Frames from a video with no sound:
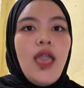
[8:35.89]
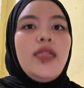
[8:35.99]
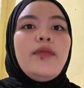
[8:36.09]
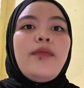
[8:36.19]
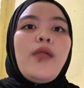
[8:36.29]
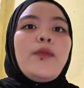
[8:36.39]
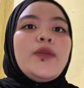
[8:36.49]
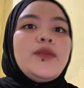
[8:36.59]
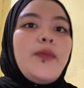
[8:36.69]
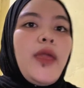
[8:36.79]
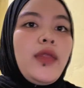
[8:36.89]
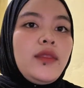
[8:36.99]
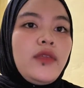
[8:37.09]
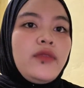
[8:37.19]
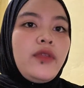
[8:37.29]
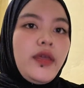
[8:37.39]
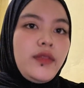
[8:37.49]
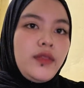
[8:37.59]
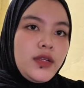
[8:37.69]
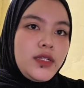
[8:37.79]
In my perspective,
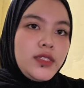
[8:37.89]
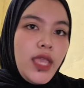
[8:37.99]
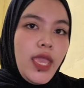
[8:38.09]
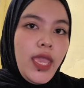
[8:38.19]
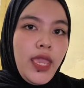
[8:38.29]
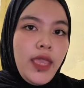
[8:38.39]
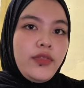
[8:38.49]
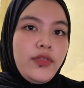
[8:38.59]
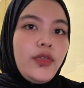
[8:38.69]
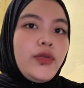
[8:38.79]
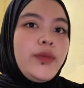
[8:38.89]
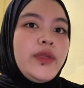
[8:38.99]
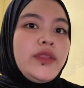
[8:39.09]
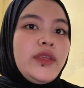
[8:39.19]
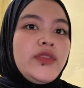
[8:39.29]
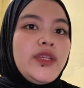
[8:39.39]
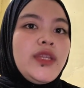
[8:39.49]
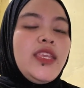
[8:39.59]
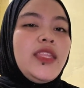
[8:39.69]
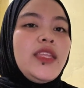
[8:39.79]
letters and
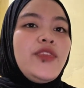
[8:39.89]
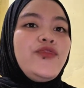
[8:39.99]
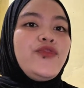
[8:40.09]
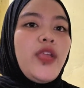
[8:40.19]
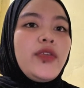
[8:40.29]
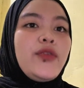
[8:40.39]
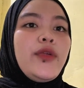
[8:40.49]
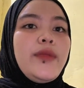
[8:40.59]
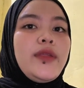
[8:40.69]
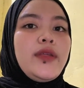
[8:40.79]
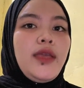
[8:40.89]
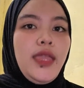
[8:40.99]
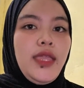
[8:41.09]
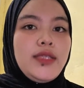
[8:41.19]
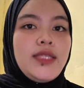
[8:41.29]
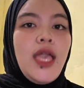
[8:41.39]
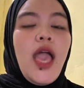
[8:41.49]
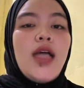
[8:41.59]
documentation in a drug criminal case